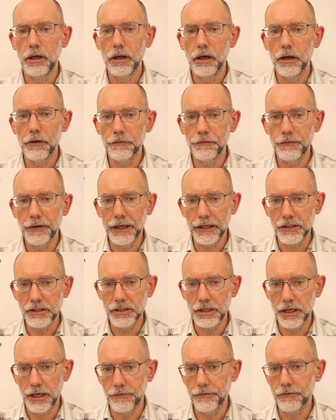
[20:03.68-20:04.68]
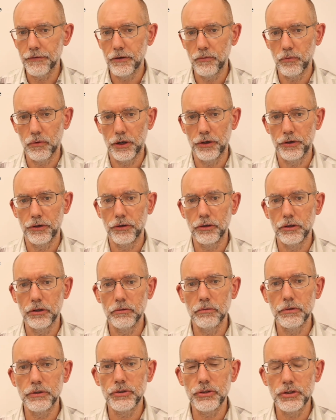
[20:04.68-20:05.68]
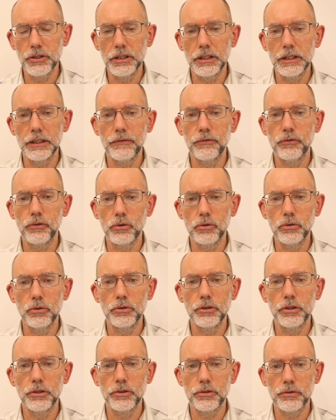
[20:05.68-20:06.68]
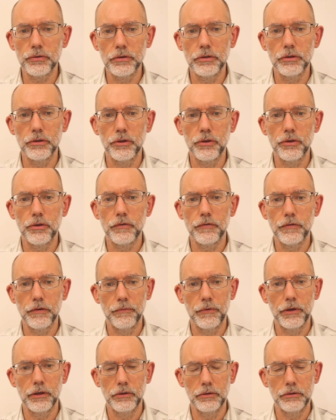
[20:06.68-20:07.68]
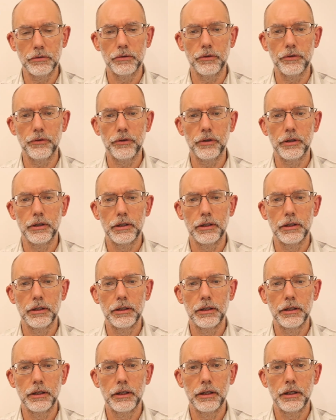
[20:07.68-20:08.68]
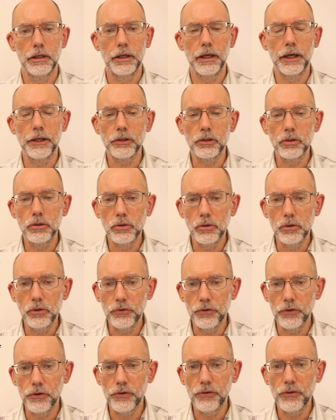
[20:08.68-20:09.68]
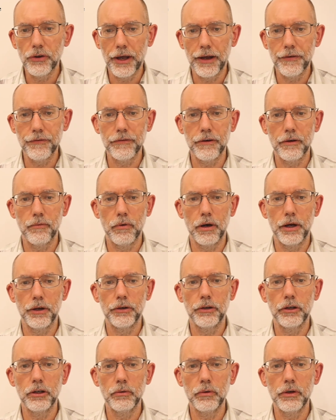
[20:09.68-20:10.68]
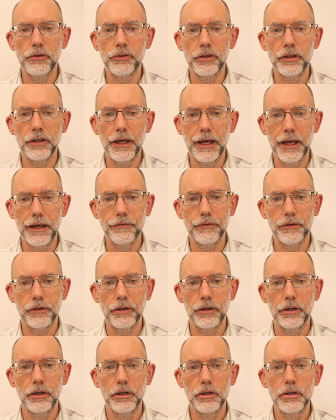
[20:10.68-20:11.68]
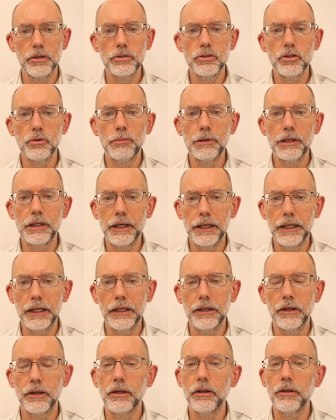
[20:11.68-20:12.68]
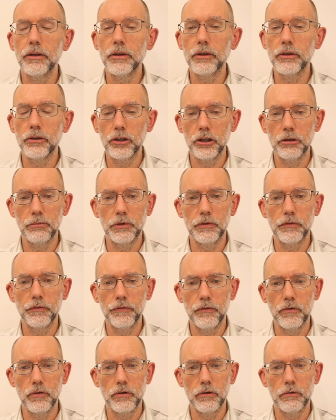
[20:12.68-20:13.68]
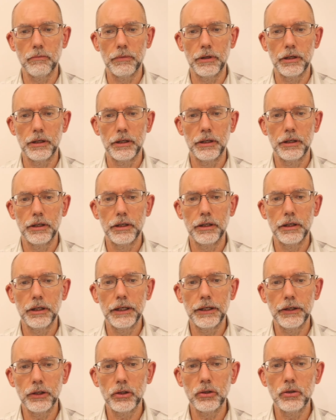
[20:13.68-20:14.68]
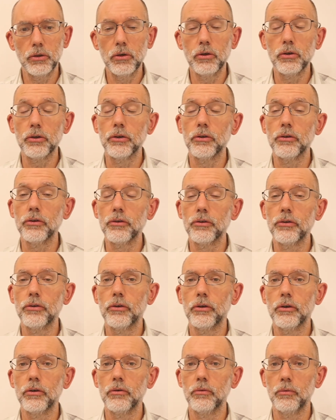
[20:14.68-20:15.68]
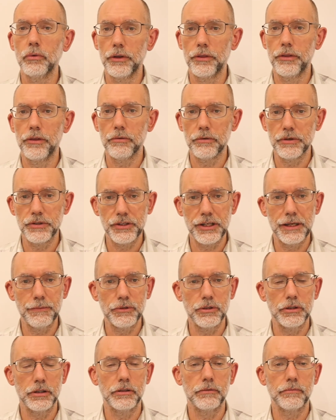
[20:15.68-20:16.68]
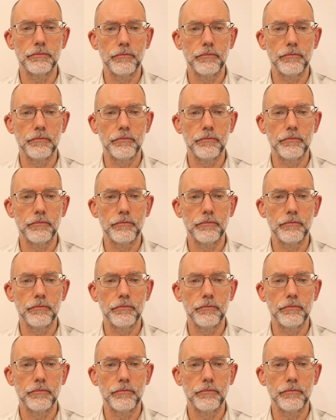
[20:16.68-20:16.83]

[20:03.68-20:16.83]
affects everyone who receives good and truth from the Lord, and causes everyone who is in heaven to be in the human form, in accordance with the reception.